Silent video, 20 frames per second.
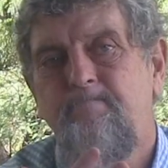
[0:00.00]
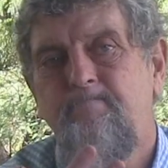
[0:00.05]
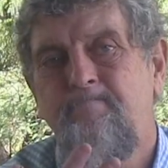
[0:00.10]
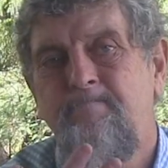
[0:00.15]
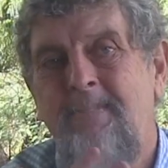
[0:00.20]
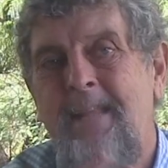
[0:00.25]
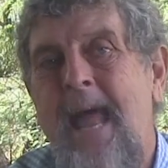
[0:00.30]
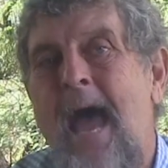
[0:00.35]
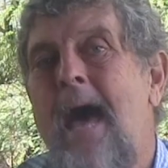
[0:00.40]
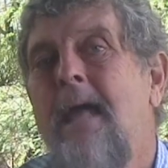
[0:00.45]

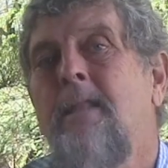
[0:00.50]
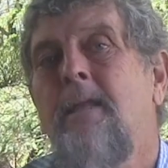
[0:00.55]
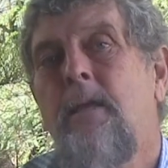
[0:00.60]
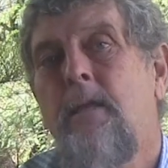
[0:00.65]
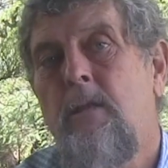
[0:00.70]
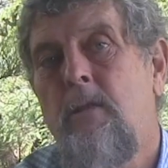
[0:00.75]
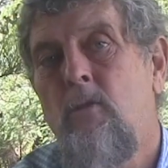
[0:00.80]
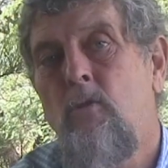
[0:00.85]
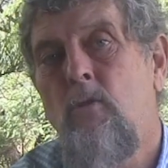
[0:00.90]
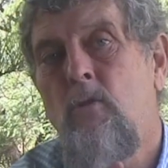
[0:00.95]

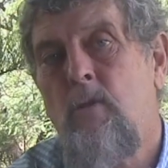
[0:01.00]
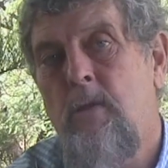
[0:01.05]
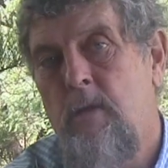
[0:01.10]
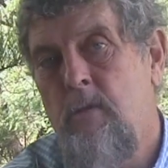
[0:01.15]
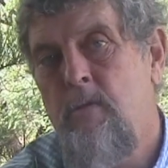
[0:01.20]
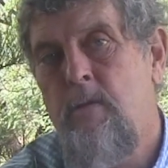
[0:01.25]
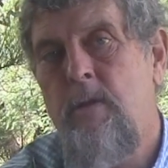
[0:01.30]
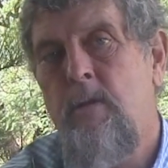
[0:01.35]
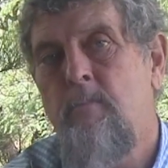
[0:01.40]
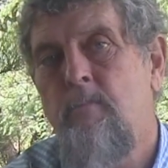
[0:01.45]
knowledge
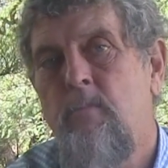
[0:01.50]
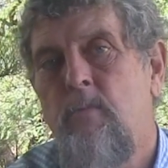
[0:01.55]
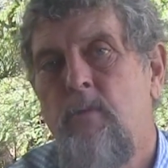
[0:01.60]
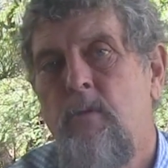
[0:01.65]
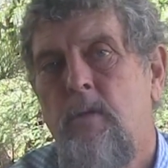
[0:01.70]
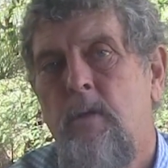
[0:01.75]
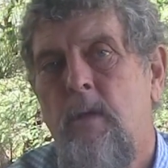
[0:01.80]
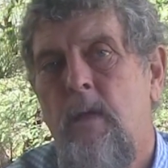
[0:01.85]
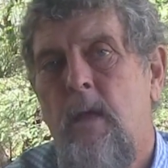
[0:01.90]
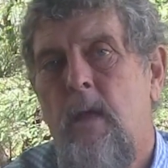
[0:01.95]

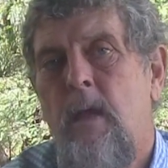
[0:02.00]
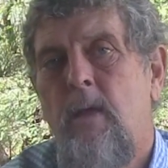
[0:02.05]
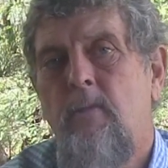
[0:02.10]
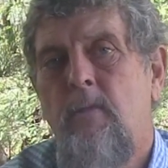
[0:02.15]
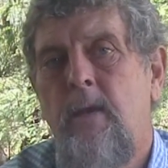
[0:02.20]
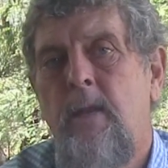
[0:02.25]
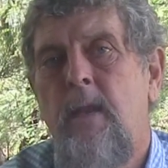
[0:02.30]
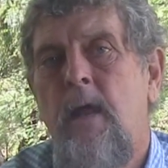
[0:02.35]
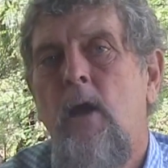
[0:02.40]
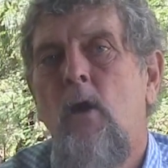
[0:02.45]
systems
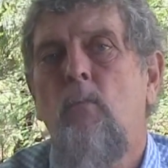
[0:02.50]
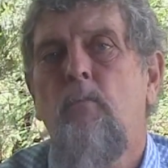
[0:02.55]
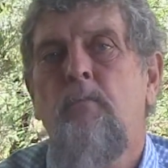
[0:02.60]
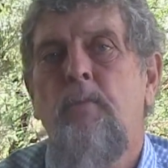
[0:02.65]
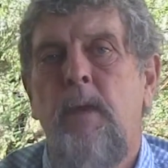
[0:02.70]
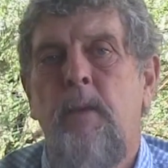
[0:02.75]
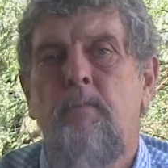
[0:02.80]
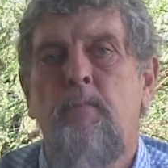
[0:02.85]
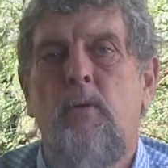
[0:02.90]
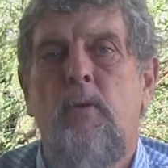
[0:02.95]
that helped
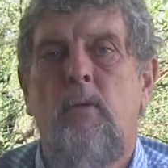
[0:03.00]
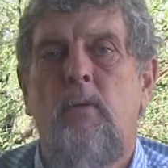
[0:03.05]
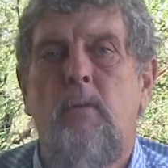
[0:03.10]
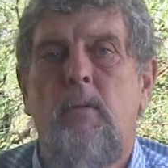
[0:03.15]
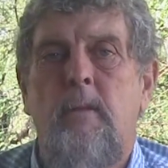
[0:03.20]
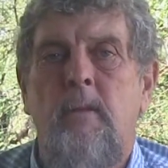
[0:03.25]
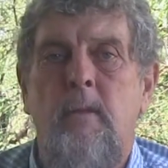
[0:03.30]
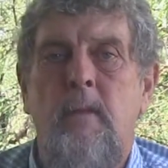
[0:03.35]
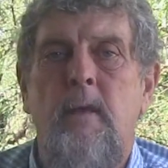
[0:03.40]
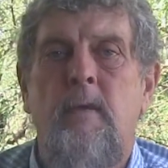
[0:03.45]

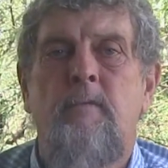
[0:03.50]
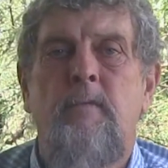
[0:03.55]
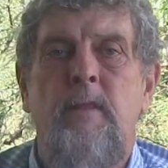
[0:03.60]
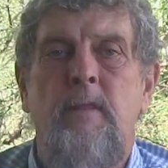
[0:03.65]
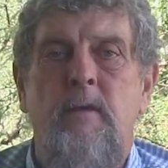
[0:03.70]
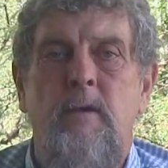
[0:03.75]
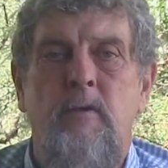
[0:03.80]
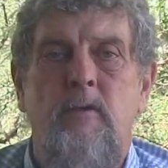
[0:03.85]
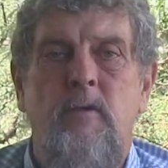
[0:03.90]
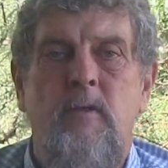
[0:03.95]
people live
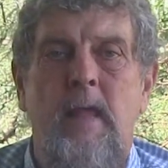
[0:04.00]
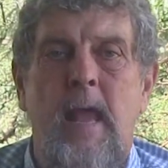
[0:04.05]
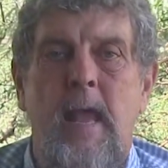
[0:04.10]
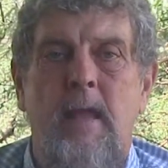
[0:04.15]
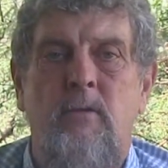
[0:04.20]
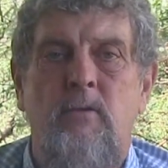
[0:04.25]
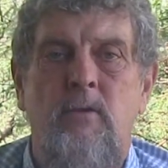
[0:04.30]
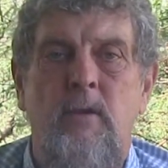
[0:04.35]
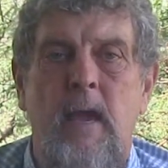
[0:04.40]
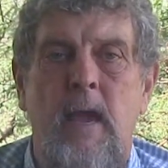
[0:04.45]
in this
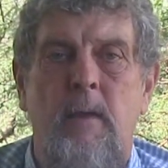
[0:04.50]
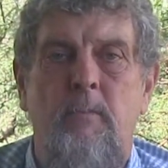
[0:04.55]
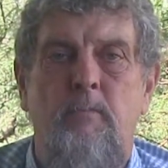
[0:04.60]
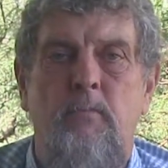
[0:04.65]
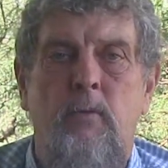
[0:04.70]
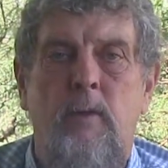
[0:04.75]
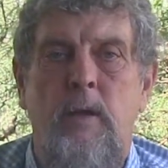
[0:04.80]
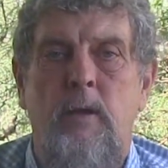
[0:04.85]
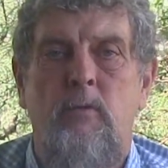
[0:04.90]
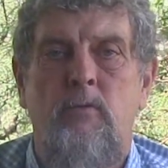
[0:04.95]
landscape
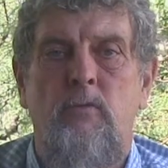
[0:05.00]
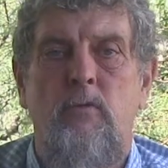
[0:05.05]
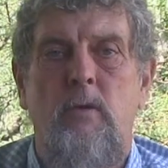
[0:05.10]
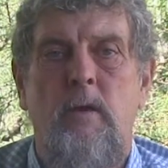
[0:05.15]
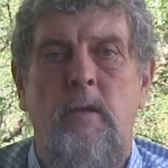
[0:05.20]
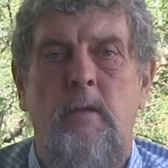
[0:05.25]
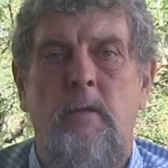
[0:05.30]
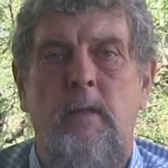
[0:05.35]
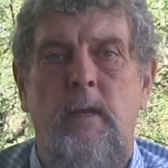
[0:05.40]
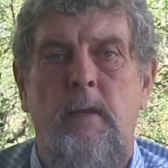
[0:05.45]

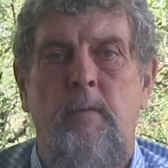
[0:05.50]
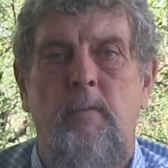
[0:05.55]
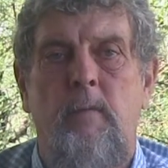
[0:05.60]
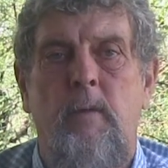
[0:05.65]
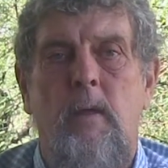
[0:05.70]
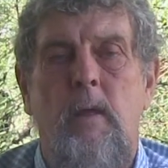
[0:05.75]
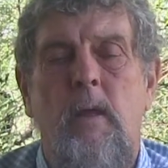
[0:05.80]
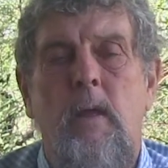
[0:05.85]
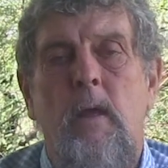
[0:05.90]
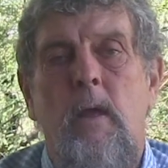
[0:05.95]
prehistorically?
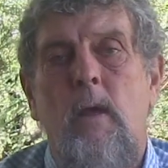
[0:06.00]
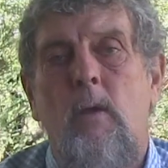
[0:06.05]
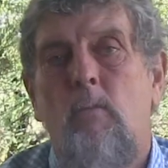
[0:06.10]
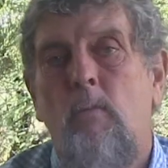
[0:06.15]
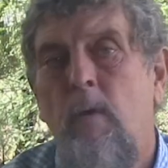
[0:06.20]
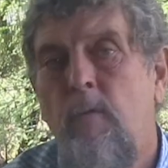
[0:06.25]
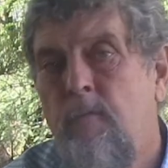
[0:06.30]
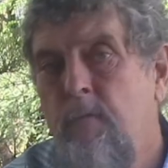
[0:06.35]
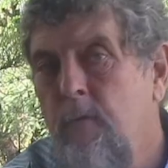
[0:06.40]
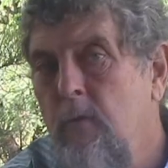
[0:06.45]

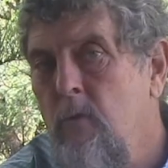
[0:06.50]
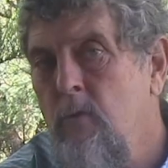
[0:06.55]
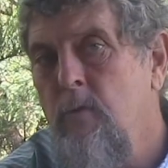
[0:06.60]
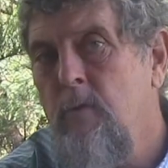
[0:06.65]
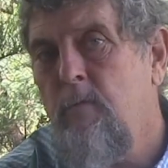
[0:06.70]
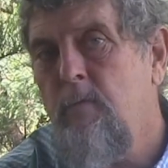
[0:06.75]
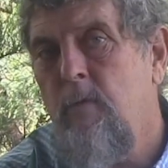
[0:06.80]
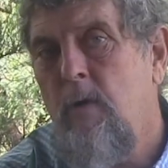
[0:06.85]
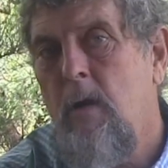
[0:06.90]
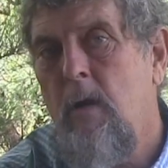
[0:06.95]
Well,
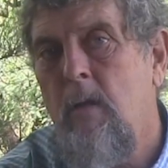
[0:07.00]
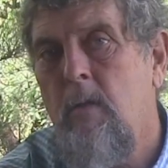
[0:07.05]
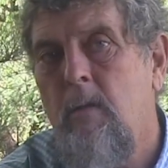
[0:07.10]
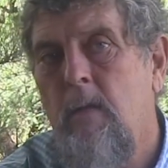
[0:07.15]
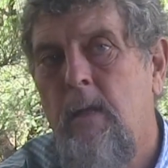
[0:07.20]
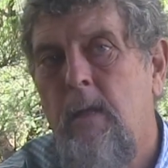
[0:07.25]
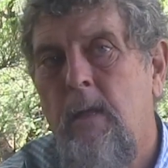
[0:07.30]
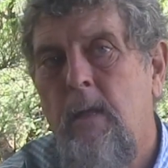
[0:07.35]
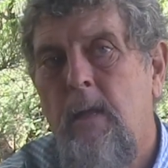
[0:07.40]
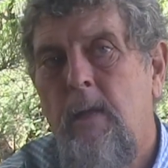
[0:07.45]
first of all,
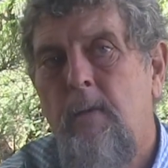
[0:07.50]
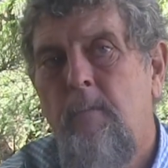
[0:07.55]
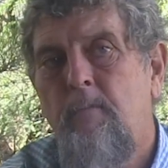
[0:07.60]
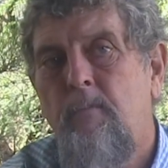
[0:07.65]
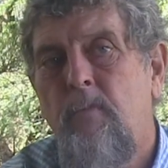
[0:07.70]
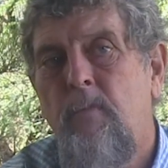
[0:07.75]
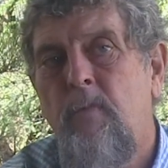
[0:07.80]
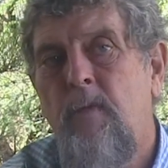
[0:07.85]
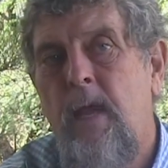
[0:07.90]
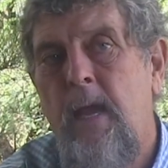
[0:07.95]

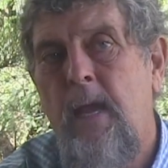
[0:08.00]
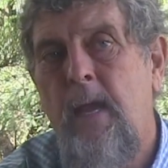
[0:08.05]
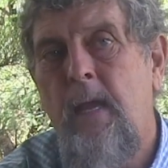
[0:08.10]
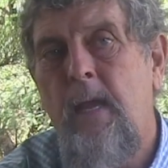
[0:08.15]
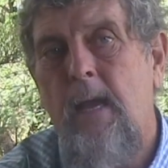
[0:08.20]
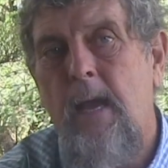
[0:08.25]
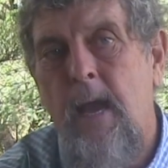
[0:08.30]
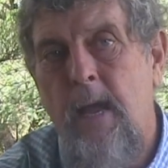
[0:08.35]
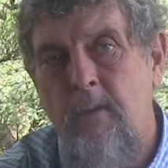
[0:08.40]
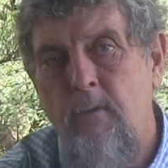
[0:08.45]

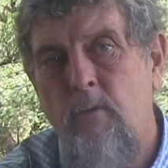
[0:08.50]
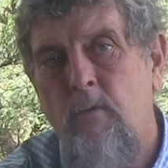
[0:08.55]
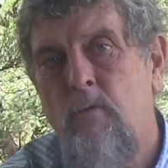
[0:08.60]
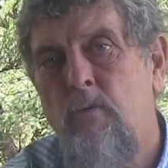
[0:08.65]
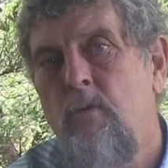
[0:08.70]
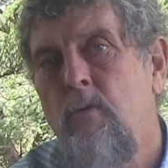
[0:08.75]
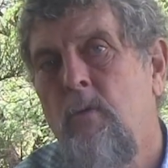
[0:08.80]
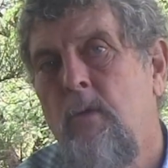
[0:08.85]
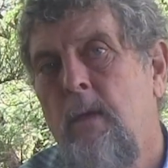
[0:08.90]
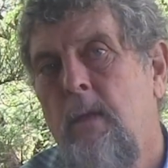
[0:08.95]
they
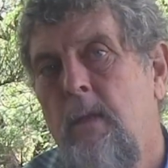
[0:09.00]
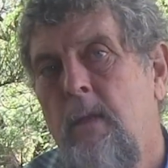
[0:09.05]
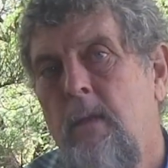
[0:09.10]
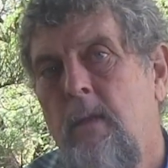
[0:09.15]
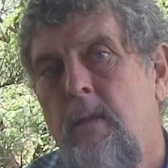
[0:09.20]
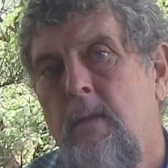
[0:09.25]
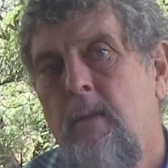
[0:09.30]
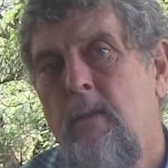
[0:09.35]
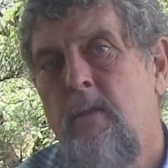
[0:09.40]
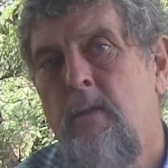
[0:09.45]
understood
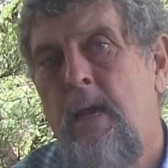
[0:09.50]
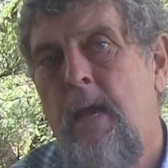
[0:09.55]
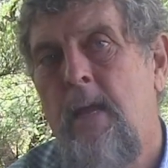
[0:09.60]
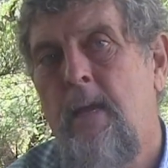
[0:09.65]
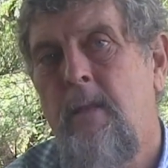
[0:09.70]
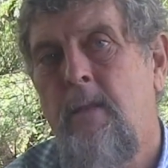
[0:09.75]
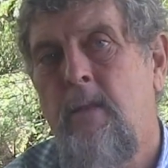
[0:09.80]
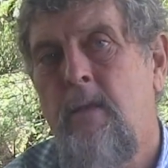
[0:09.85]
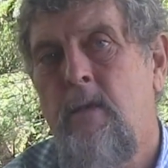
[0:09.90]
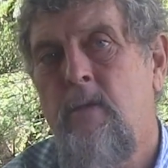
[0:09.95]

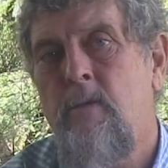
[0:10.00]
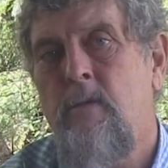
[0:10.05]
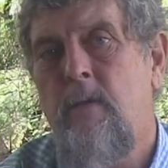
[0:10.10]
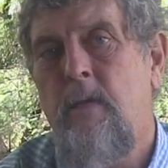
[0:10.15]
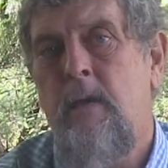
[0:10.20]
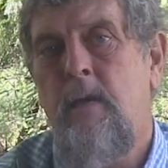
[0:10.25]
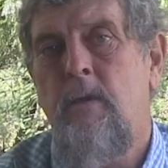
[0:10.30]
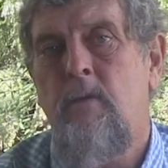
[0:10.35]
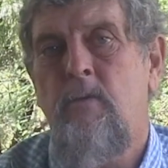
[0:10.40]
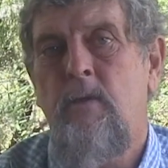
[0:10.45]
that this
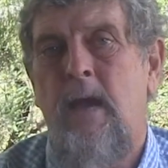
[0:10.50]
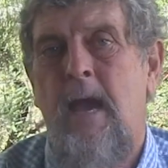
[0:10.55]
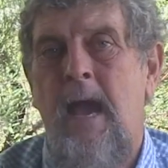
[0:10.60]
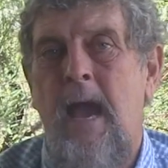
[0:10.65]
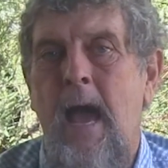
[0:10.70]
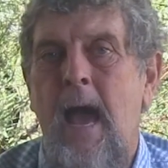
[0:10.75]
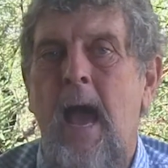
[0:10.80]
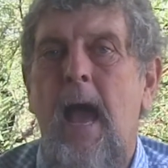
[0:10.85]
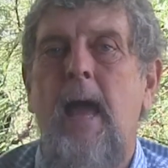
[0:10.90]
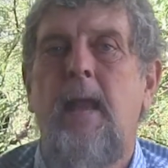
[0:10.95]
is a
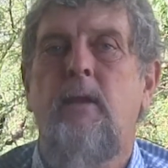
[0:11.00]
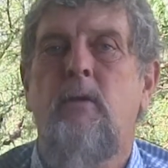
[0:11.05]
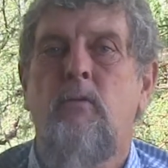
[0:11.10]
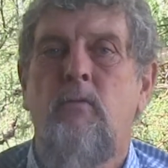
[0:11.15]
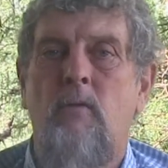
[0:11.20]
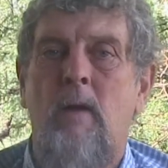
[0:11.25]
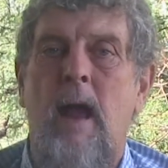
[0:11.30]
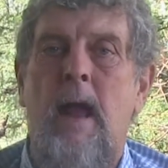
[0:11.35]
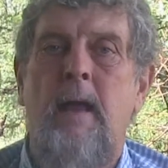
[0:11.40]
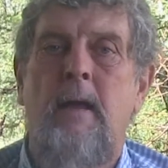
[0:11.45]
hot,
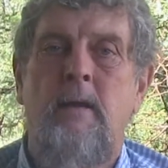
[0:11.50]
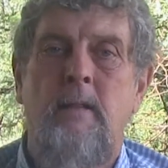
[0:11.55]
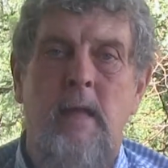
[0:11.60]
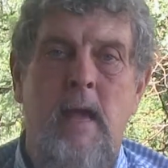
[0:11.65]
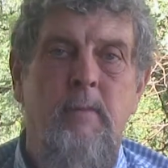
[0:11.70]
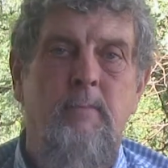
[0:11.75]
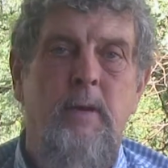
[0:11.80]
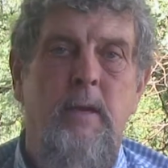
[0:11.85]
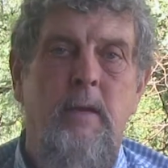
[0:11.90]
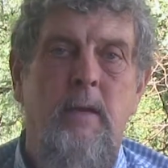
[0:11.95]
dry
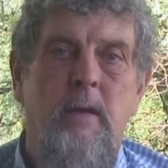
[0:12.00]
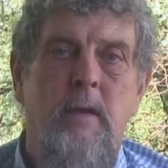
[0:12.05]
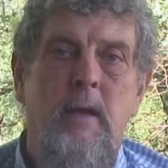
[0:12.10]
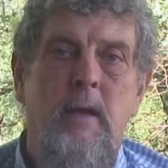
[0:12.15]
climate